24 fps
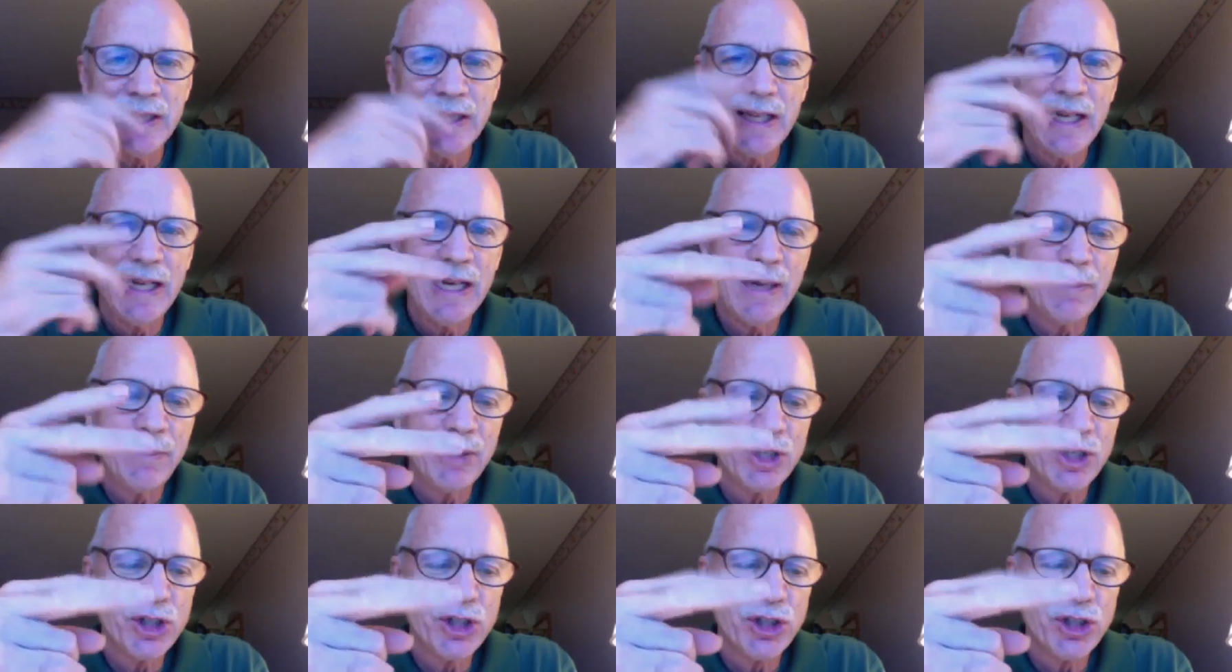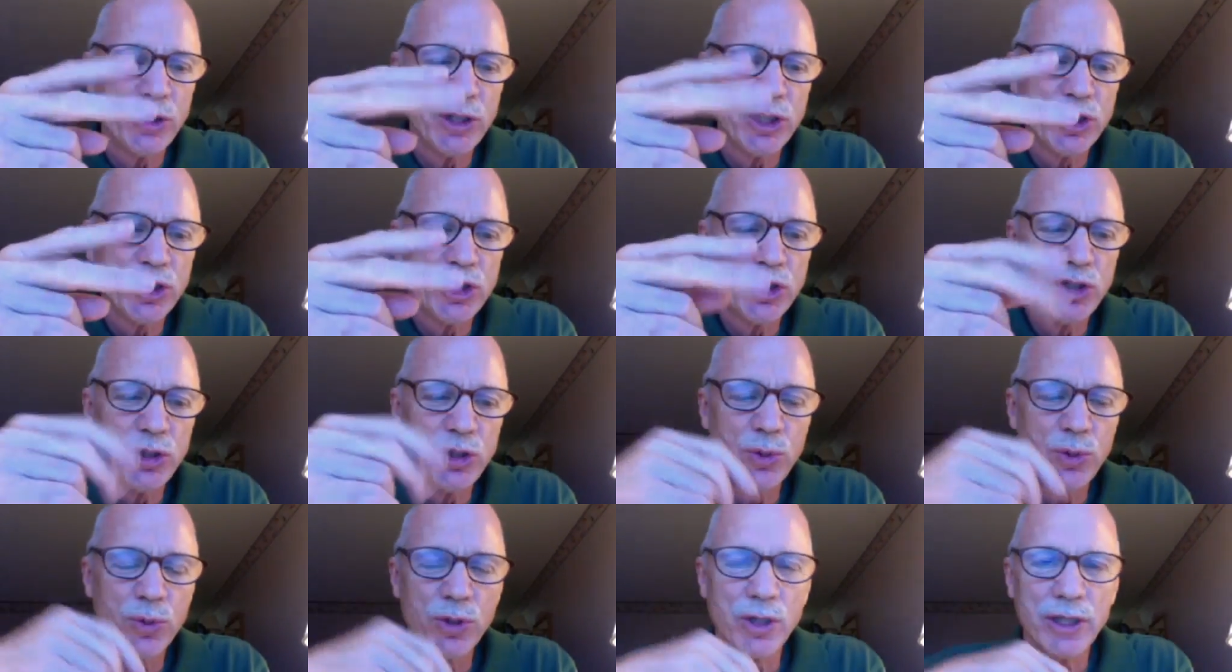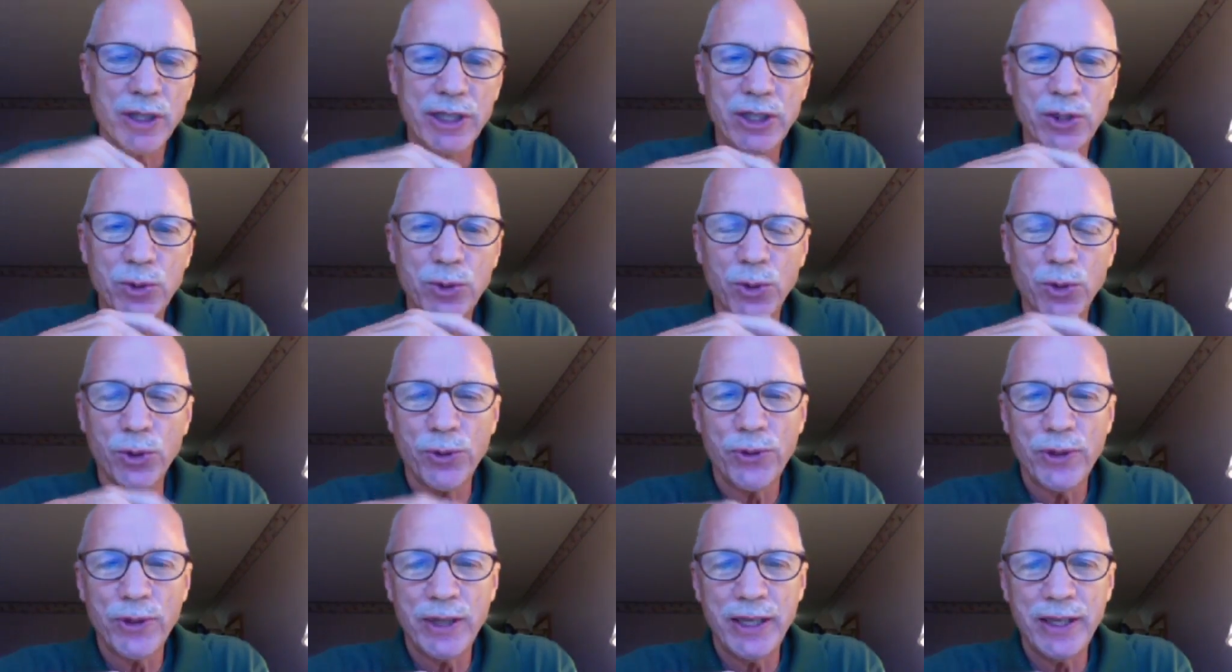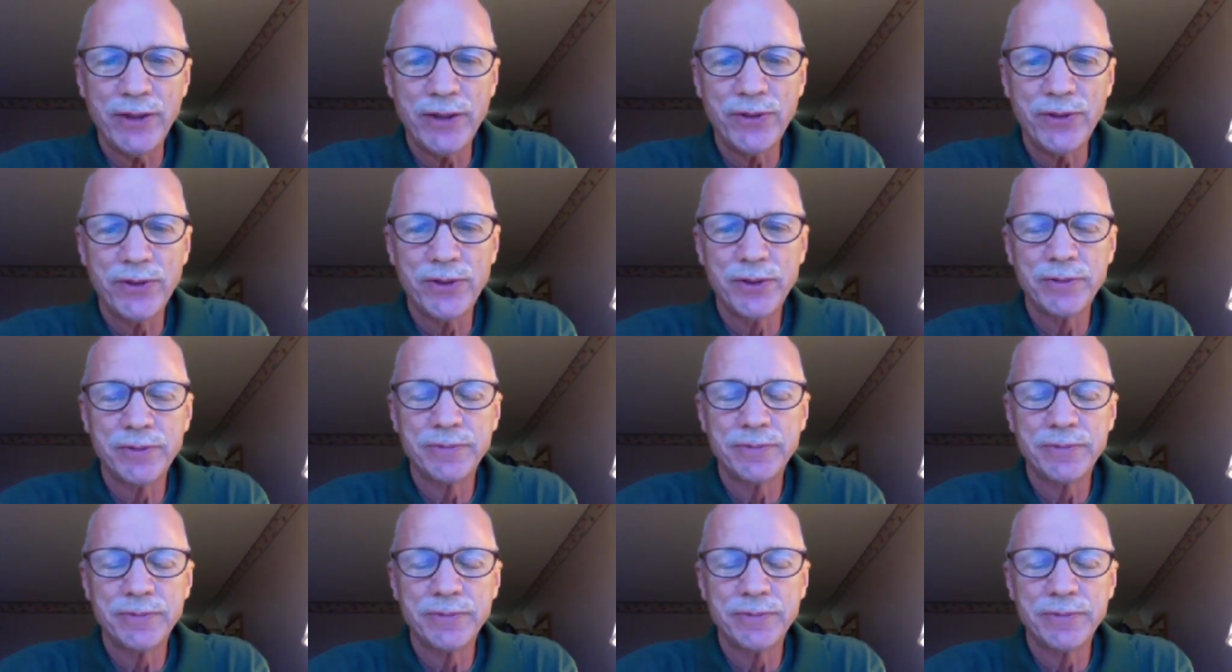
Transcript: I'm going to show you two really cool things.